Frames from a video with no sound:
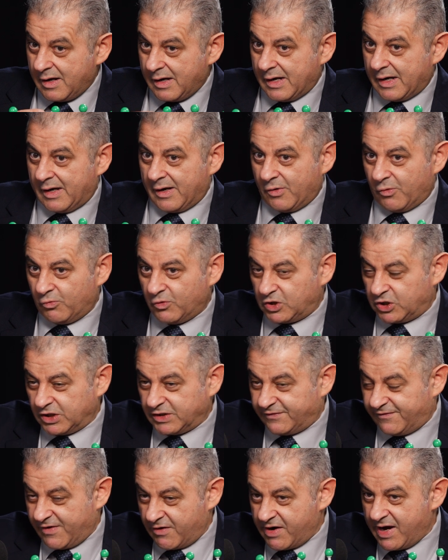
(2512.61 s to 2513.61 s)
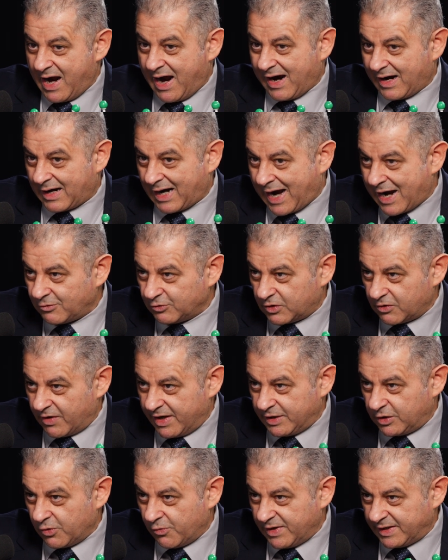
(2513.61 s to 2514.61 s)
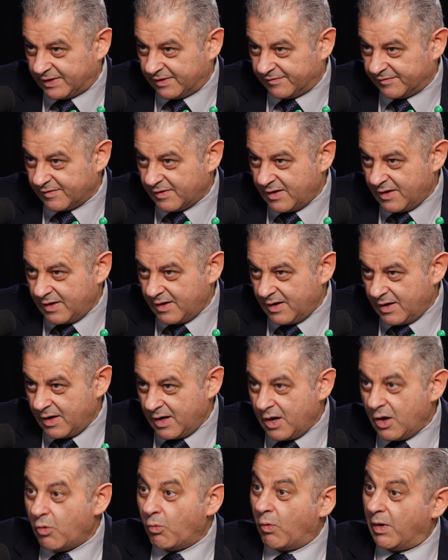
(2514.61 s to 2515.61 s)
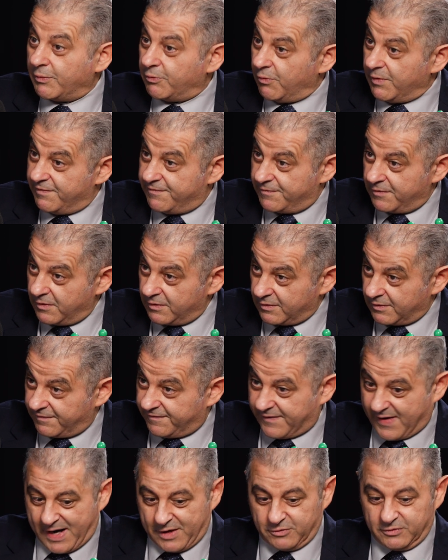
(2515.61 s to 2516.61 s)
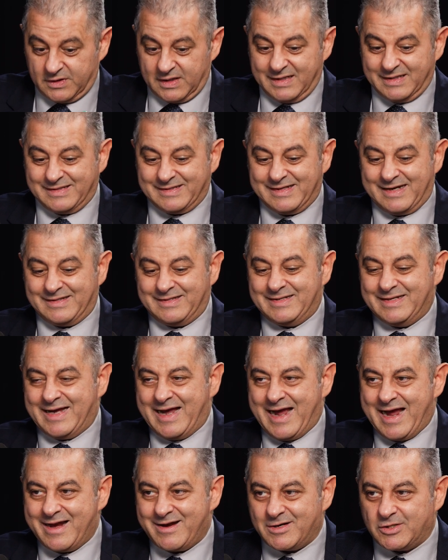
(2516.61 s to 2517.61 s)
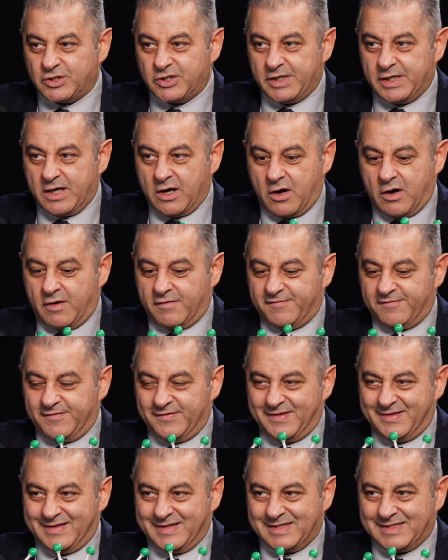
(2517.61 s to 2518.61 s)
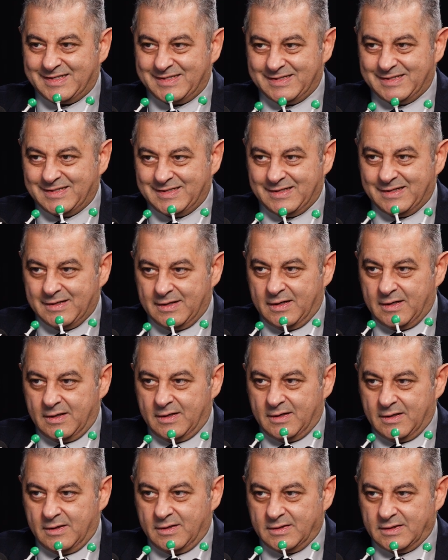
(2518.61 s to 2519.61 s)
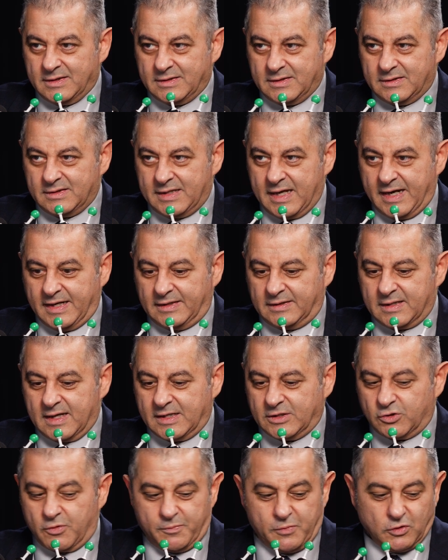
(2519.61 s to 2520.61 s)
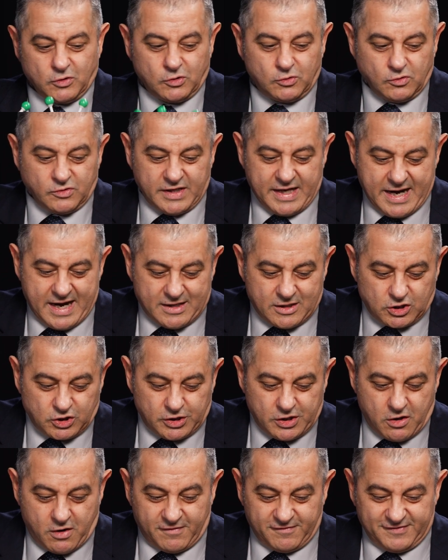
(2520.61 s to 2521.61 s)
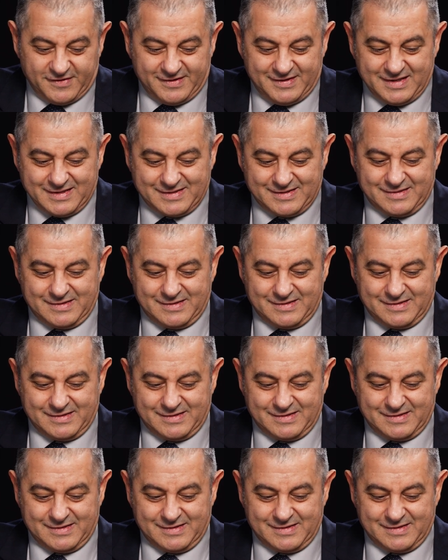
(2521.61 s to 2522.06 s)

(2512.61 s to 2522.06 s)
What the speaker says: Which is very counterintuitive. What we further found is that the energy of this state as opposed to the energy of this